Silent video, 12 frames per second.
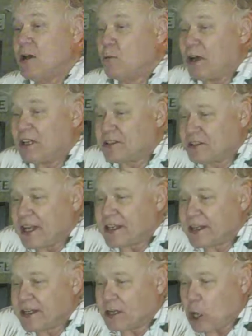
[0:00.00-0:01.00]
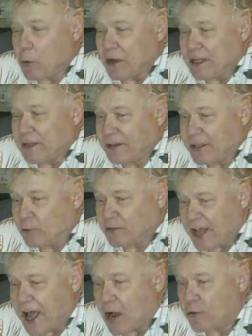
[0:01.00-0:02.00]
well, it's like they're going, you know,
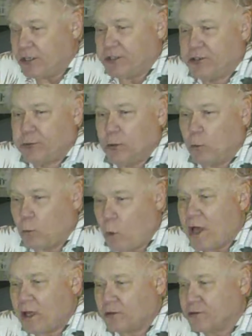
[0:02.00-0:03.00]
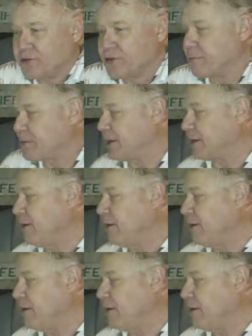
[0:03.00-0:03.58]
down into the well or something.